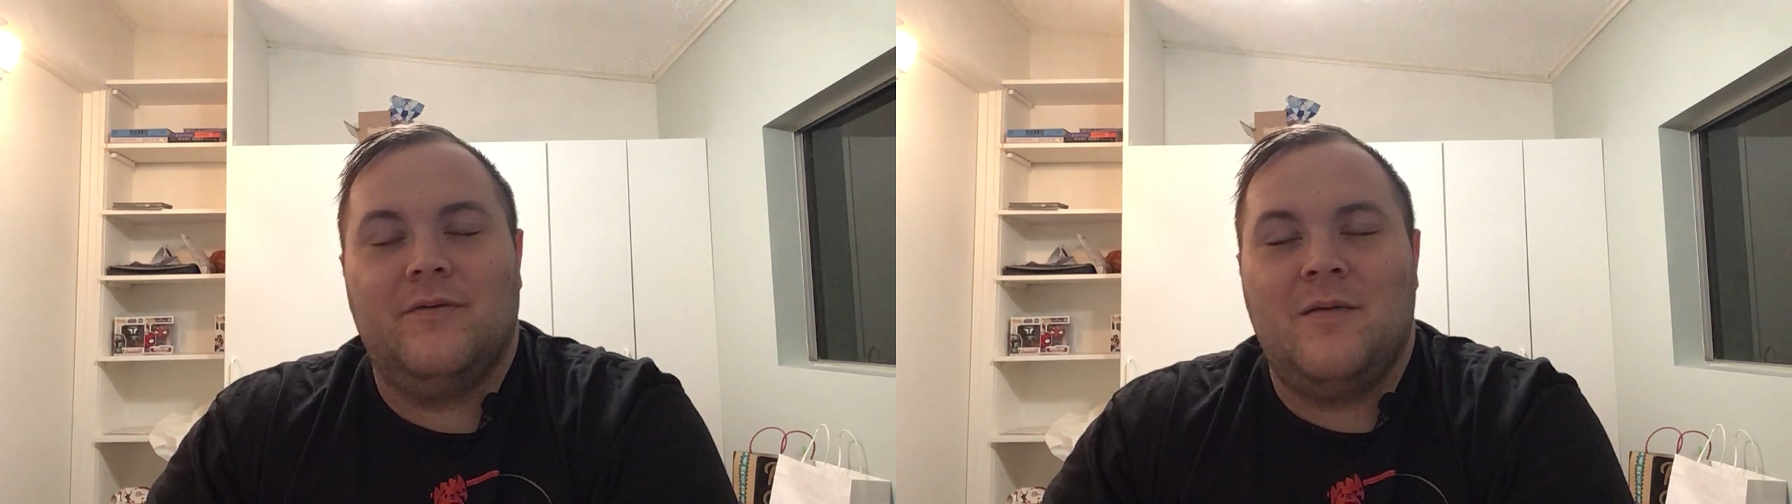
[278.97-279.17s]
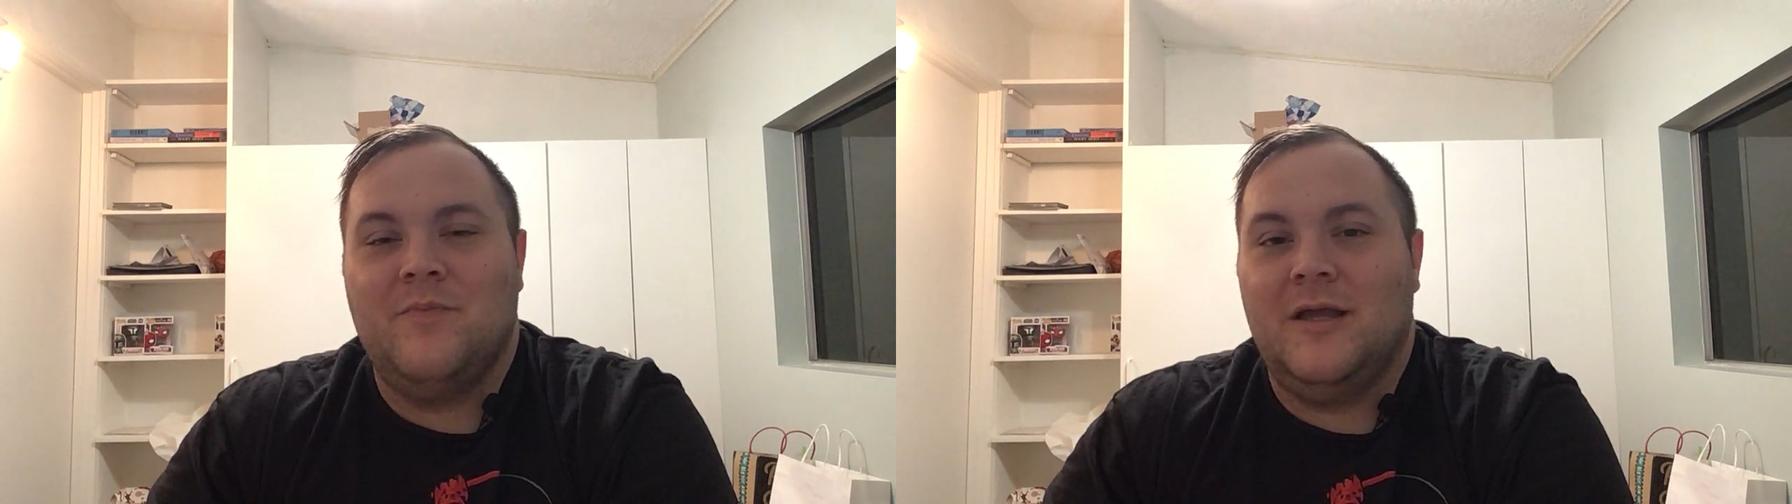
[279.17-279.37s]

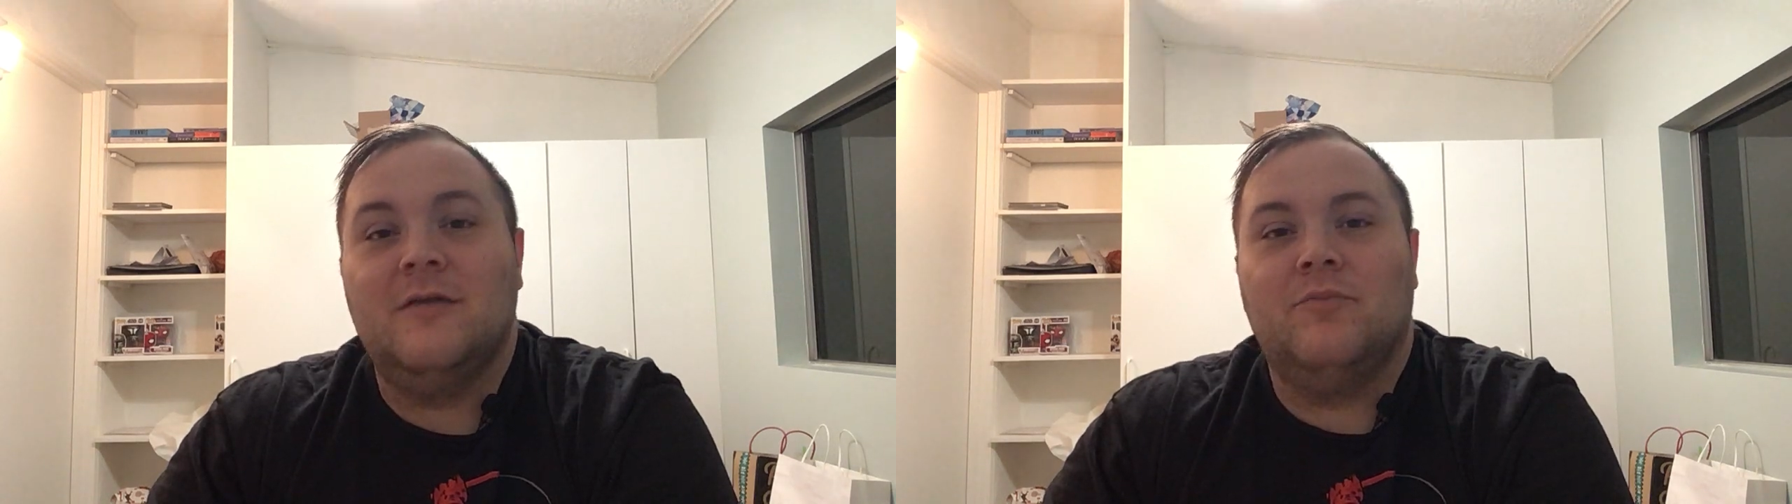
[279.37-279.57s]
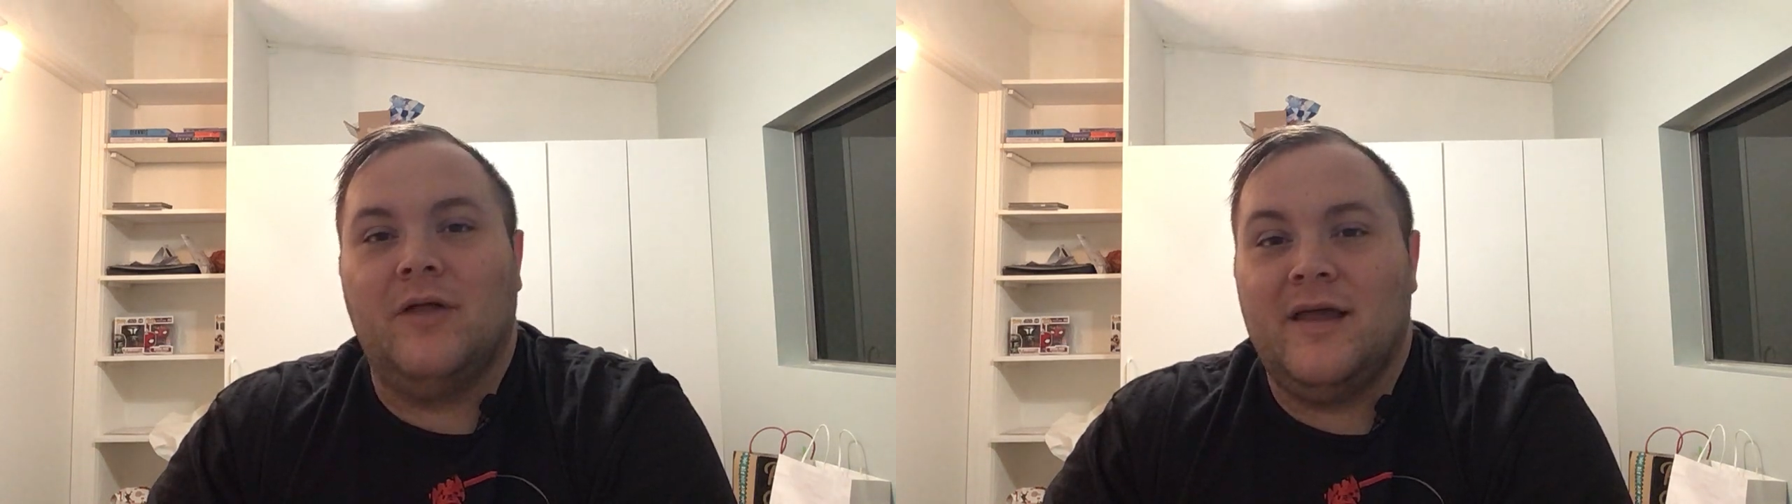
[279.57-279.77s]

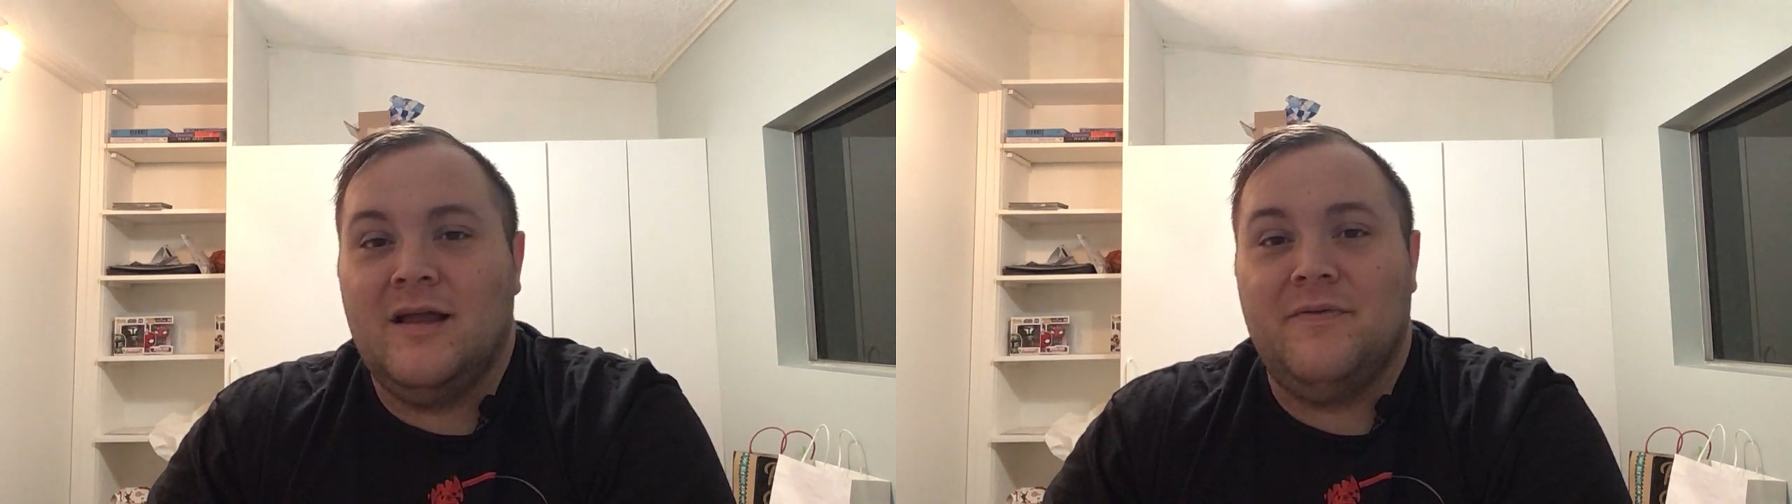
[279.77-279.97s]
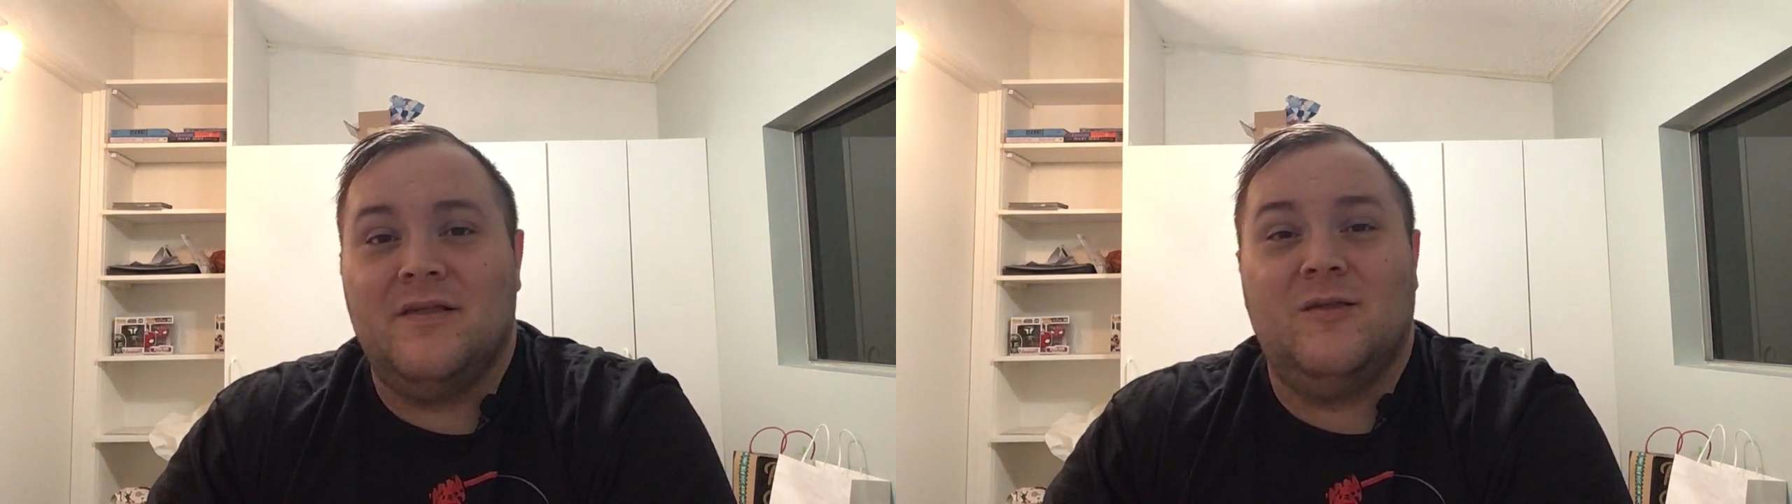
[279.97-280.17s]
Embiid
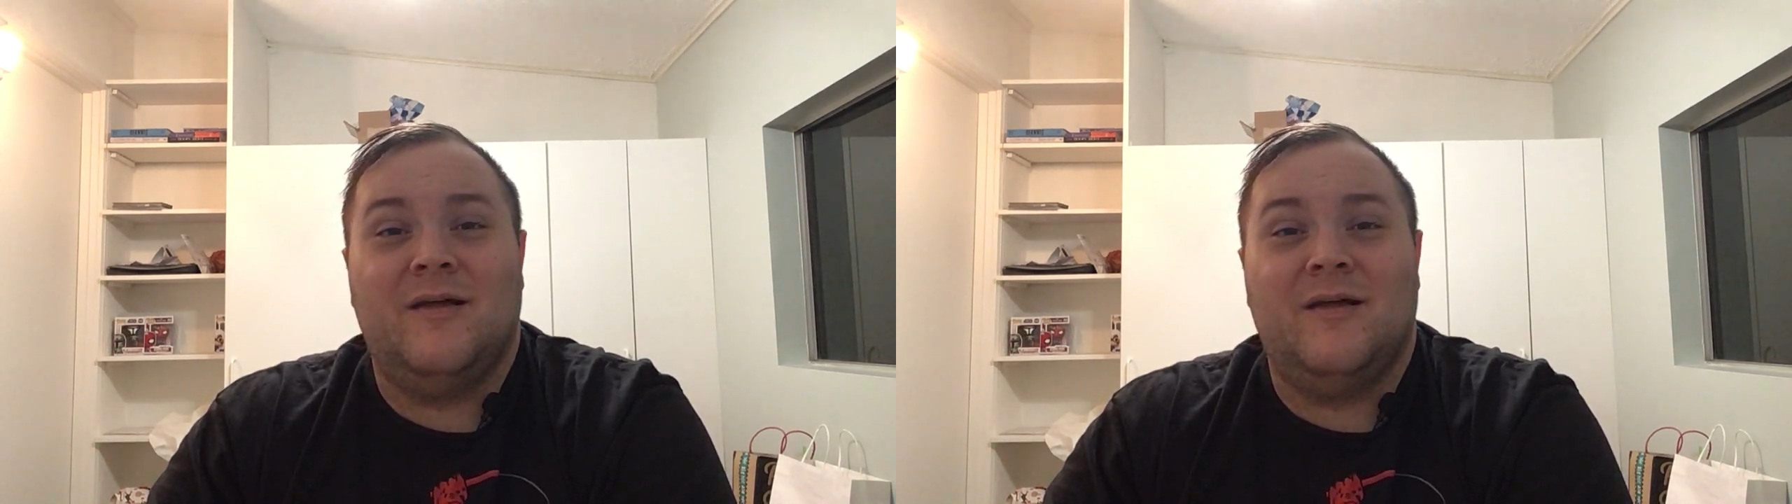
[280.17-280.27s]
playing at this